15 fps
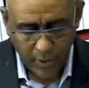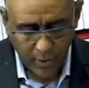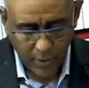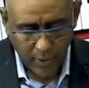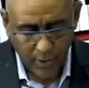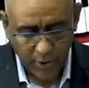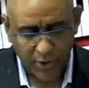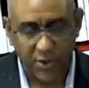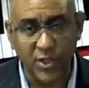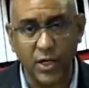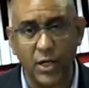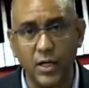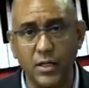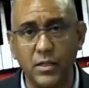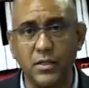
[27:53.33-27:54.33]

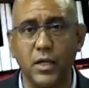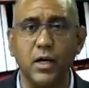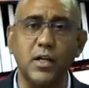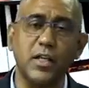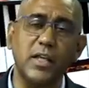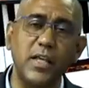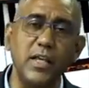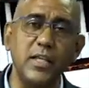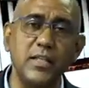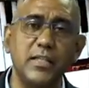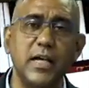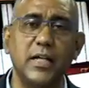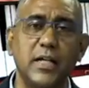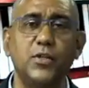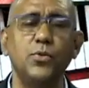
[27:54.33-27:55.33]
songs or keys
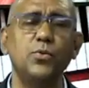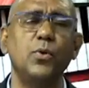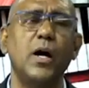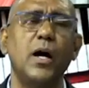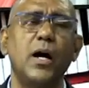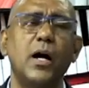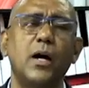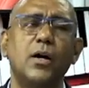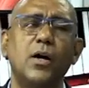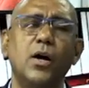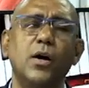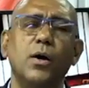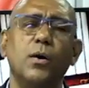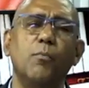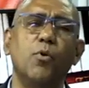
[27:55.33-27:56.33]
that you are
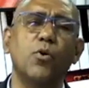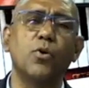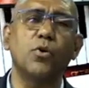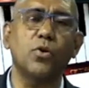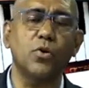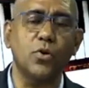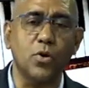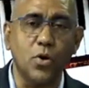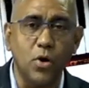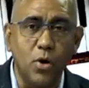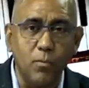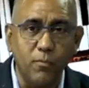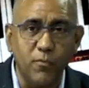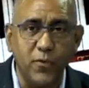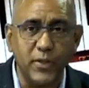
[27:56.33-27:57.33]
more
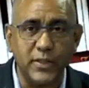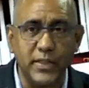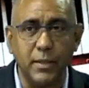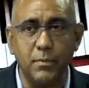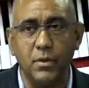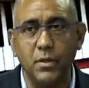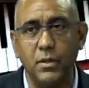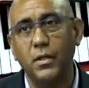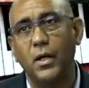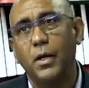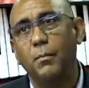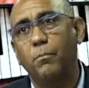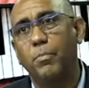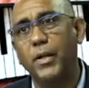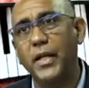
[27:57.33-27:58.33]
comfortable
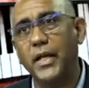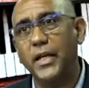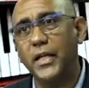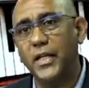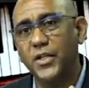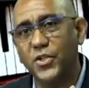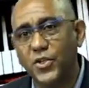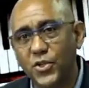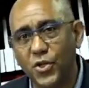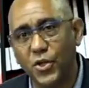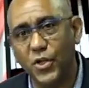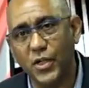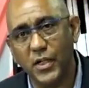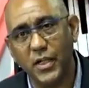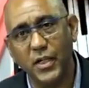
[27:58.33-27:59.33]
playing in
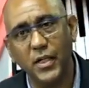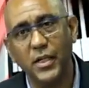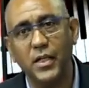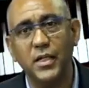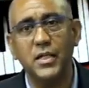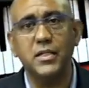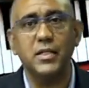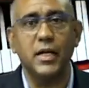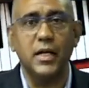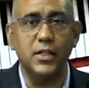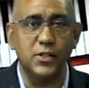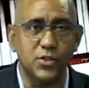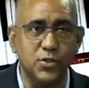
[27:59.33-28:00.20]
certain keys and so